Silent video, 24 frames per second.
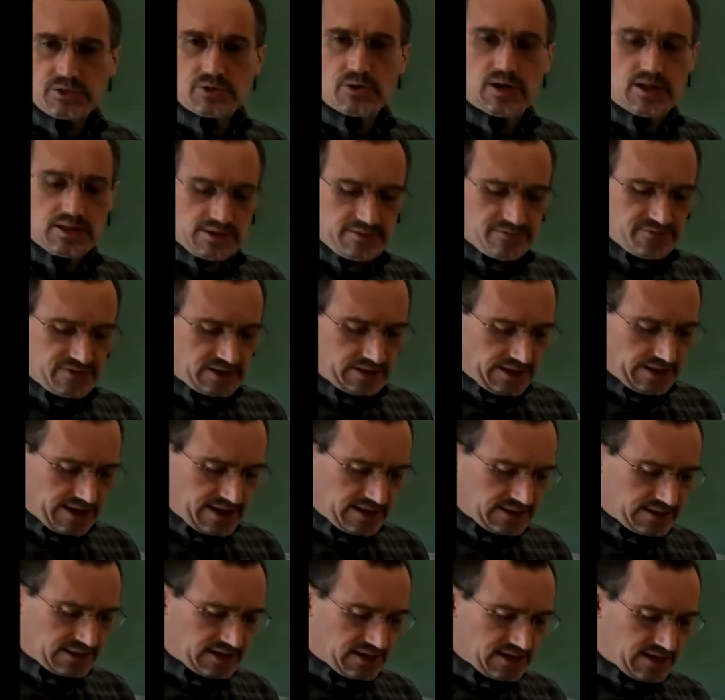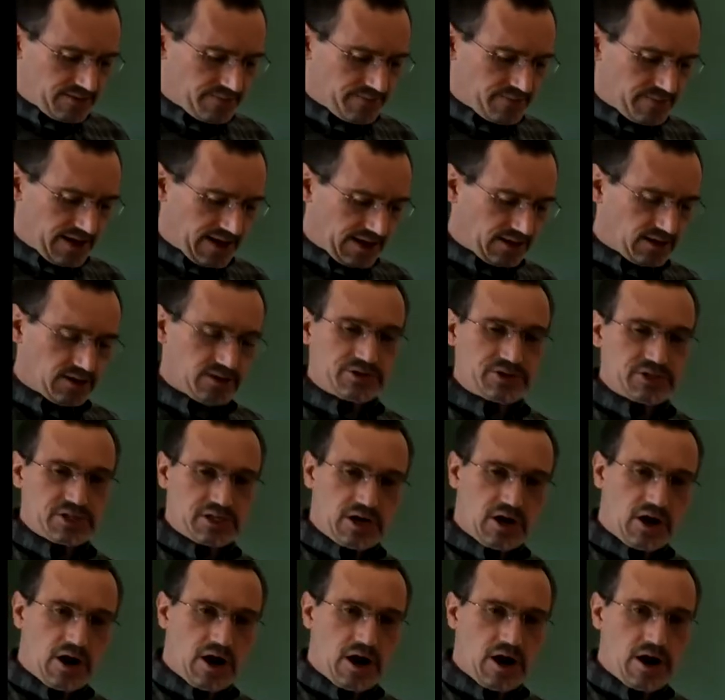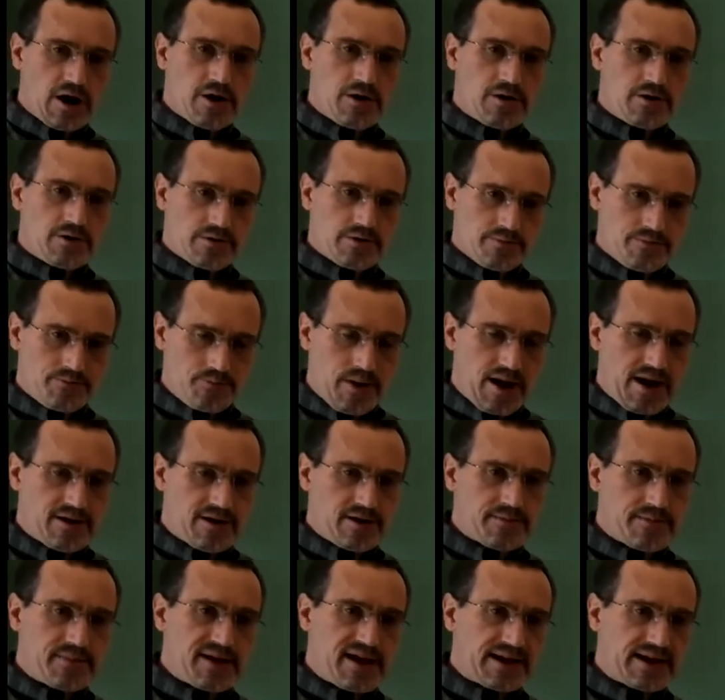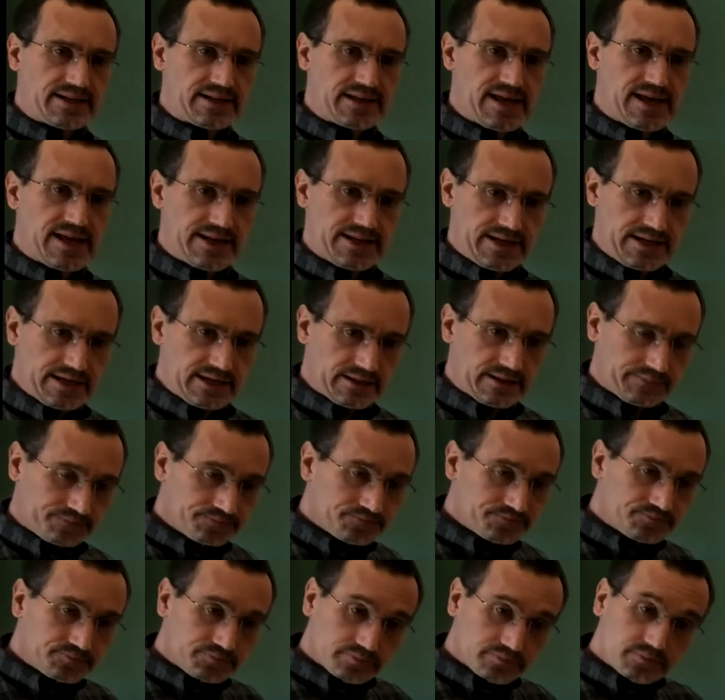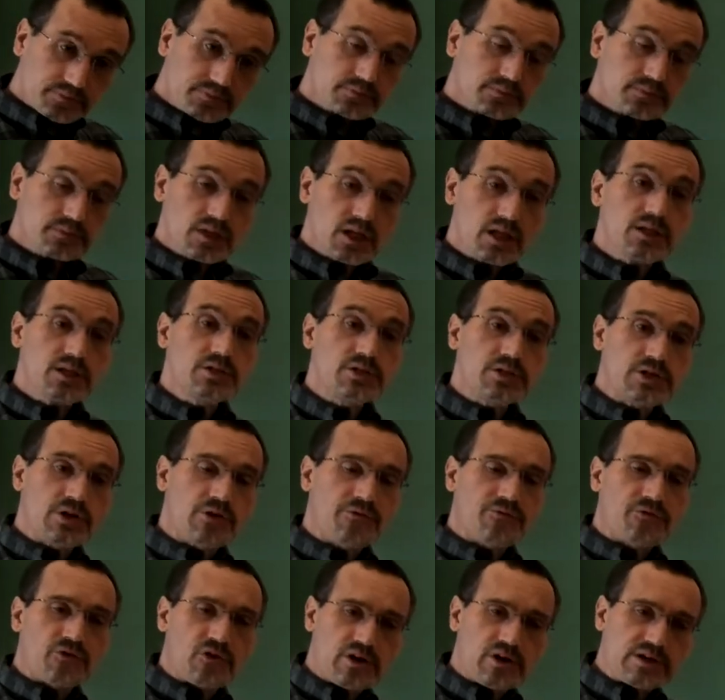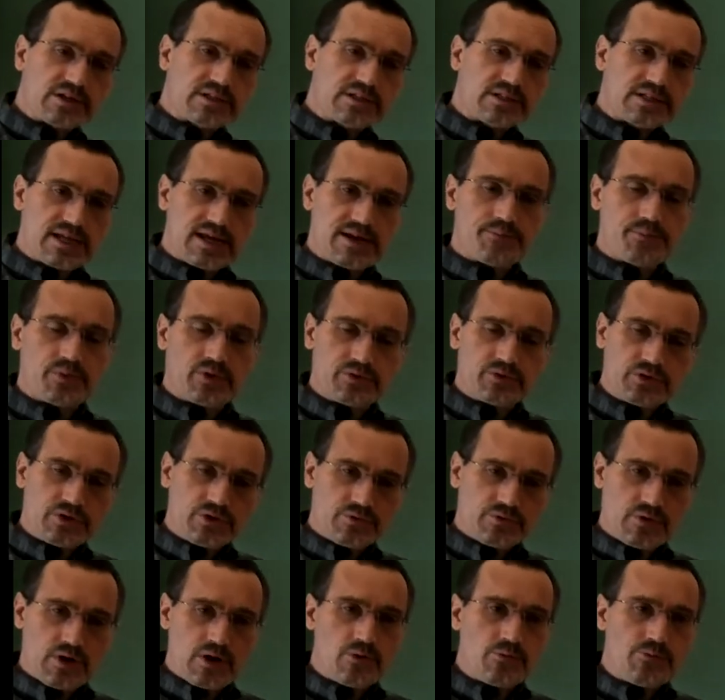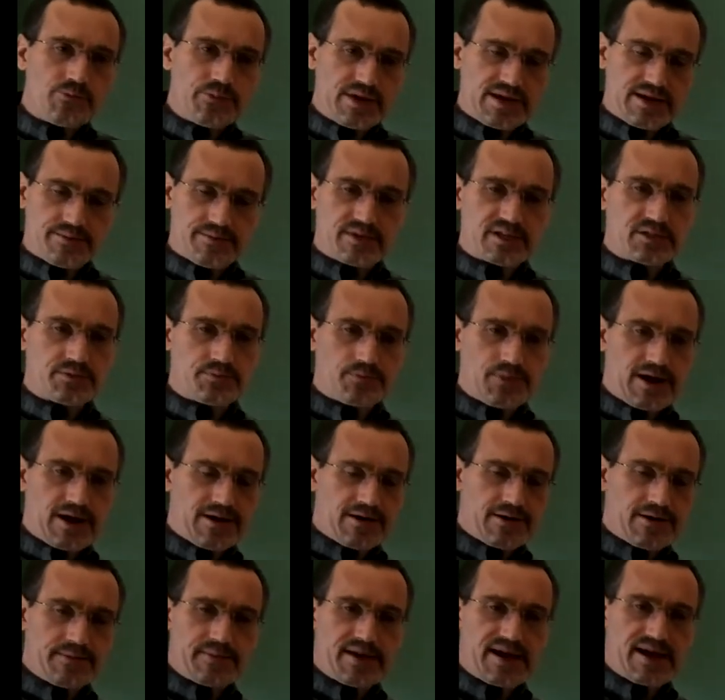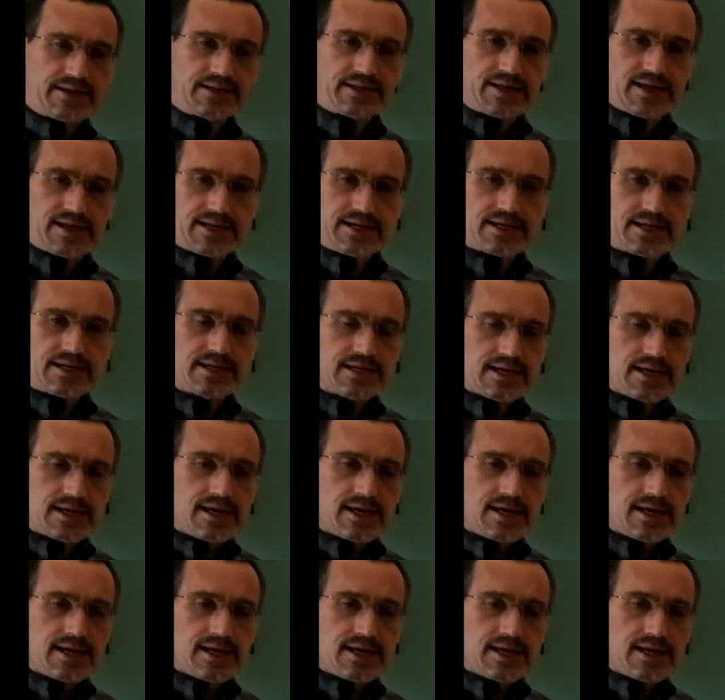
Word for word: All of the lanthanum metals are paramagnetic. So for example, europium is paramagnetic.